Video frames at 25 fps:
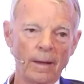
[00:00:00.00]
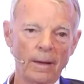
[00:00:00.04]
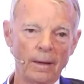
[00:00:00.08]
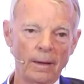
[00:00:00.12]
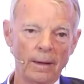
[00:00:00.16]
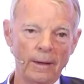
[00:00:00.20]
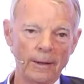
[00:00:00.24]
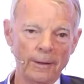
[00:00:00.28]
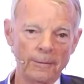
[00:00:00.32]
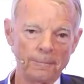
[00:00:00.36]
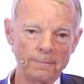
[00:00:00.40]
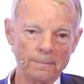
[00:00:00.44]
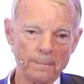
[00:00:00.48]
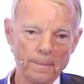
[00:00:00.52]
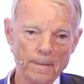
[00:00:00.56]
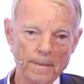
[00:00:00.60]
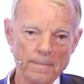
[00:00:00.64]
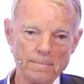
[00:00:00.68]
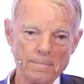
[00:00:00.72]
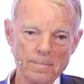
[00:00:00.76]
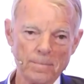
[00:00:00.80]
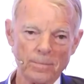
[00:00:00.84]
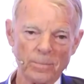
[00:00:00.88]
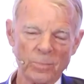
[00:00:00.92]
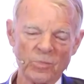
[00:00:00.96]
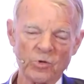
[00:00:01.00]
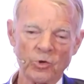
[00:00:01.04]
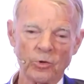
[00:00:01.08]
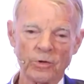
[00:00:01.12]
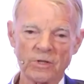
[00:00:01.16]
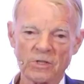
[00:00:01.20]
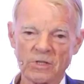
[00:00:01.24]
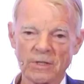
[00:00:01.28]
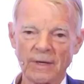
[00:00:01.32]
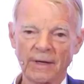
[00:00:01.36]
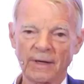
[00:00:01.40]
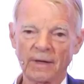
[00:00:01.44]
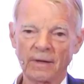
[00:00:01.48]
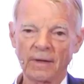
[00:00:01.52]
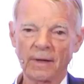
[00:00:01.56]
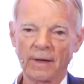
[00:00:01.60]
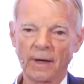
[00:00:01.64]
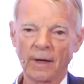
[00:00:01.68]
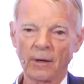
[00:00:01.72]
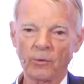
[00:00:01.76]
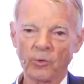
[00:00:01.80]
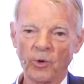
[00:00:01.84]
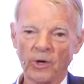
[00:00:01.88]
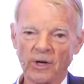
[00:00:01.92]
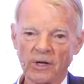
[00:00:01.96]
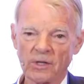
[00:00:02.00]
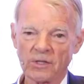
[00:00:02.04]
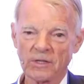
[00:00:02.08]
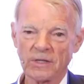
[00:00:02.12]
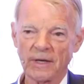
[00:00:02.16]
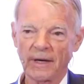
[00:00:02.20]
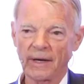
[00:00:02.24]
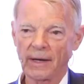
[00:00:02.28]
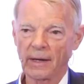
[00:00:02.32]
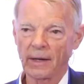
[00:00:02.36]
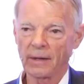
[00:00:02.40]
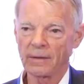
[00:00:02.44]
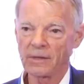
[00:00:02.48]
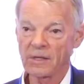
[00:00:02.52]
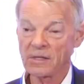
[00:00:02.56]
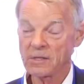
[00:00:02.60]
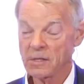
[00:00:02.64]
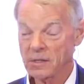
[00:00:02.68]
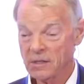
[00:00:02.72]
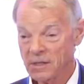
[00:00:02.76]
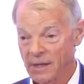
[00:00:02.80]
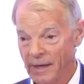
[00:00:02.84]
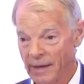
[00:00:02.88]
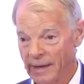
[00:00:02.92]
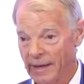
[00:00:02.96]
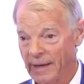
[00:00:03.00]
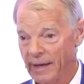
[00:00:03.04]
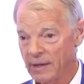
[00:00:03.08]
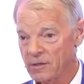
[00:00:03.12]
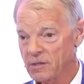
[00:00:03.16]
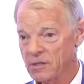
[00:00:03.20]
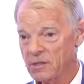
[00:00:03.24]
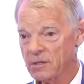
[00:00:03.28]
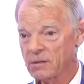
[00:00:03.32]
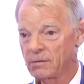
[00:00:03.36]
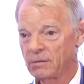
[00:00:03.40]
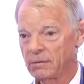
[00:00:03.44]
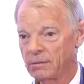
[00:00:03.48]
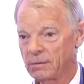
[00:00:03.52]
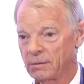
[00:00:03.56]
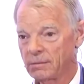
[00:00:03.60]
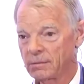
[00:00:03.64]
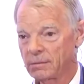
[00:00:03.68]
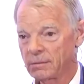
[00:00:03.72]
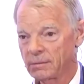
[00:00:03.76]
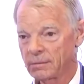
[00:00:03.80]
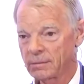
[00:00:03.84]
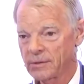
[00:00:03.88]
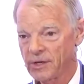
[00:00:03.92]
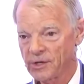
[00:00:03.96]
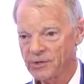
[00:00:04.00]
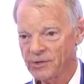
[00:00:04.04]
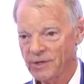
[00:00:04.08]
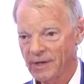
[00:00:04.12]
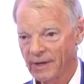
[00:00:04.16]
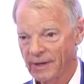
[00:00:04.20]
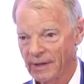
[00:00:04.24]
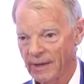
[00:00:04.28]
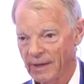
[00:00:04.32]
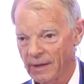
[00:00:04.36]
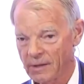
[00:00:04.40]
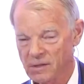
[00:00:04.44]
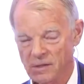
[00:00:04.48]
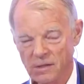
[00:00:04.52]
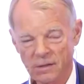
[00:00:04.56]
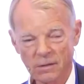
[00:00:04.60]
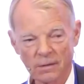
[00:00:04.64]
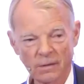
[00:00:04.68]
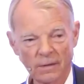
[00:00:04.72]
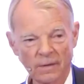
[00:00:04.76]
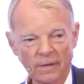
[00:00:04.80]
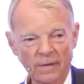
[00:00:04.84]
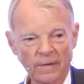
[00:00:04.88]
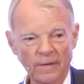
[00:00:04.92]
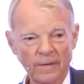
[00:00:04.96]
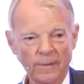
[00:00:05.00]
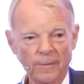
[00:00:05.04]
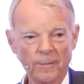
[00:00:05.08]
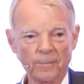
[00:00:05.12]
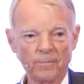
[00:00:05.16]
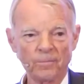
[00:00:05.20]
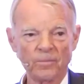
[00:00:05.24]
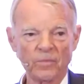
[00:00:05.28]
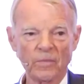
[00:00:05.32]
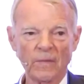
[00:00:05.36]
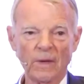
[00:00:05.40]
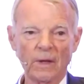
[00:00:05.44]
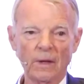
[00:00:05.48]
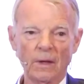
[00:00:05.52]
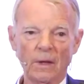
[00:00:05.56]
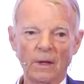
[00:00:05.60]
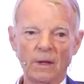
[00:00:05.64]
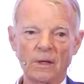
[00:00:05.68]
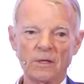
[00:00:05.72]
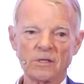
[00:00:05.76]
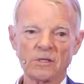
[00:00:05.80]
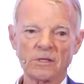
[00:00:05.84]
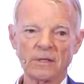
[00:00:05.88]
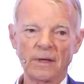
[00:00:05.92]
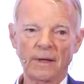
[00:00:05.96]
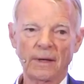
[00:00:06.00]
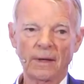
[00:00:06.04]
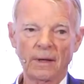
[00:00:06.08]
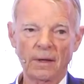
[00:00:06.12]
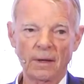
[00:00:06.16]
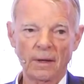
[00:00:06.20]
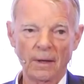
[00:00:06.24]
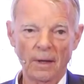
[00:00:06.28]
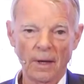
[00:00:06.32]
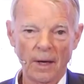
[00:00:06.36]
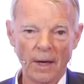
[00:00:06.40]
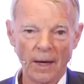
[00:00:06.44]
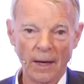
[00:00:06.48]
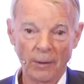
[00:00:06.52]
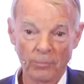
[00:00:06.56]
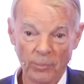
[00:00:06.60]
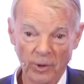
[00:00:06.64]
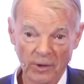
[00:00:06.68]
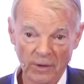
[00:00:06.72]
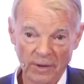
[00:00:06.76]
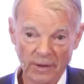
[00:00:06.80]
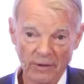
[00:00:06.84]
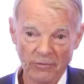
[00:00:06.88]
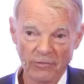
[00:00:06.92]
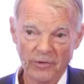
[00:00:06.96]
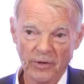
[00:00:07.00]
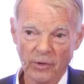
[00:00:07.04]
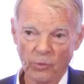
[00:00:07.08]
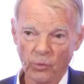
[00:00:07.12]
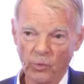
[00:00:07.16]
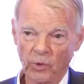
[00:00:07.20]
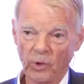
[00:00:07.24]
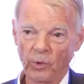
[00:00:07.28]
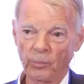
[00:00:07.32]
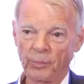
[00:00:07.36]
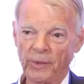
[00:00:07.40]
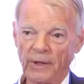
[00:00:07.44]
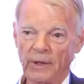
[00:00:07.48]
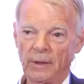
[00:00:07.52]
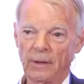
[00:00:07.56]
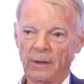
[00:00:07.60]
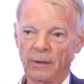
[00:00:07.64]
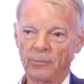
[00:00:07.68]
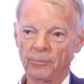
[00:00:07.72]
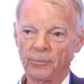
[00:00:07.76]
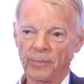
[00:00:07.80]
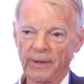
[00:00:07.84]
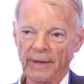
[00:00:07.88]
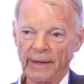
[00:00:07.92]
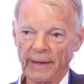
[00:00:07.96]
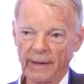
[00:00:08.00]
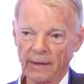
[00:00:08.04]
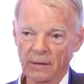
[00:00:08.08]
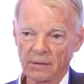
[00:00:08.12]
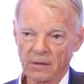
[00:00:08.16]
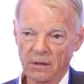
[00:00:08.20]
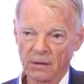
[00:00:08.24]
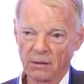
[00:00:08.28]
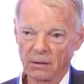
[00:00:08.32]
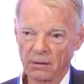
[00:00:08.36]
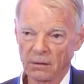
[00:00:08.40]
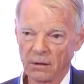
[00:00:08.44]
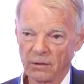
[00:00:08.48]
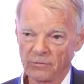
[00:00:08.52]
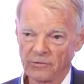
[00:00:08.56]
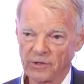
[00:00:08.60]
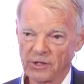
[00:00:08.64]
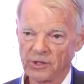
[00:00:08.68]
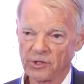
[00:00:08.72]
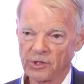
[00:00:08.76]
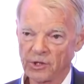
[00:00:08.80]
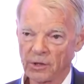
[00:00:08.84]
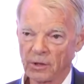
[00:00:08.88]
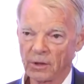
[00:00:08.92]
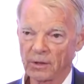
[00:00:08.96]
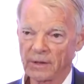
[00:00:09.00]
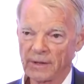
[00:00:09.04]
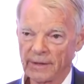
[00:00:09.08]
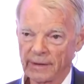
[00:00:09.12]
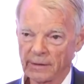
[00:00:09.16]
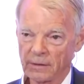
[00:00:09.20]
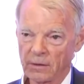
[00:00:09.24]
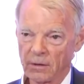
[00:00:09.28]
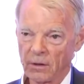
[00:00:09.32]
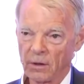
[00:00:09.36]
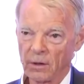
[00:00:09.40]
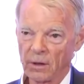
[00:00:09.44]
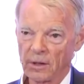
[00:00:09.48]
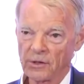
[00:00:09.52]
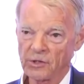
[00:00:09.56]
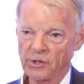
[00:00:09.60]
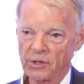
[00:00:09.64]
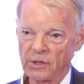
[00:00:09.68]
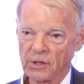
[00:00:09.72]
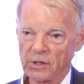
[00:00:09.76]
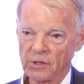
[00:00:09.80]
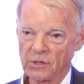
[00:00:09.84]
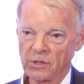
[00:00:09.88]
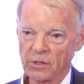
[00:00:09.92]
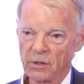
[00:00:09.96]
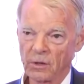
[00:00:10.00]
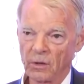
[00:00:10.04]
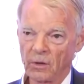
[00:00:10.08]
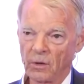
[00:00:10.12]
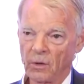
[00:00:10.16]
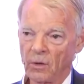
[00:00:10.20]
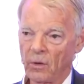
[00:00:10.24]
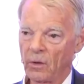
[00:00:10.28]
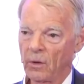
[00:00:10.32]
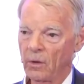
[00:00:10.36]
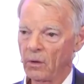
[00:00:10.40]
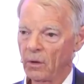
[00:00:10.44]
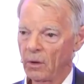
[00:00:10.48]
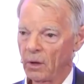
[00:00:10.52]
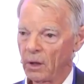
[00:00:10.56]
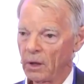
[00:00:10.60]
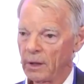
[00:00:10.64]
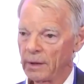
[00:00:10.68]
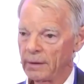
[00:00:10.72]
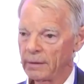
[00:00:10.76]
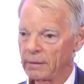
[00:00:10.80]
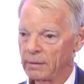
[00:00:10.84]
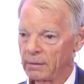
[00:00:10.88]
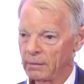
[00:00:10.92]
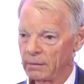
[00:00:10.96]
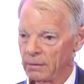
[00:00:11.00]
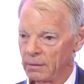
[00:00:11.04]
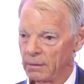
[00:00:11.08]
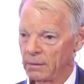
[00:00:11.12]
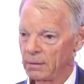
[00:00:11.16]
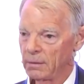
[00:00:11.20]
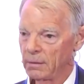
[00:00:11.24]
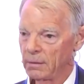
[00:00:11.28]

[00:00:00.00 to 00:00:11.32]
So the second thing I want to say, and this is a guess, just a guess, is that I believe there will be an impact of digital technologies on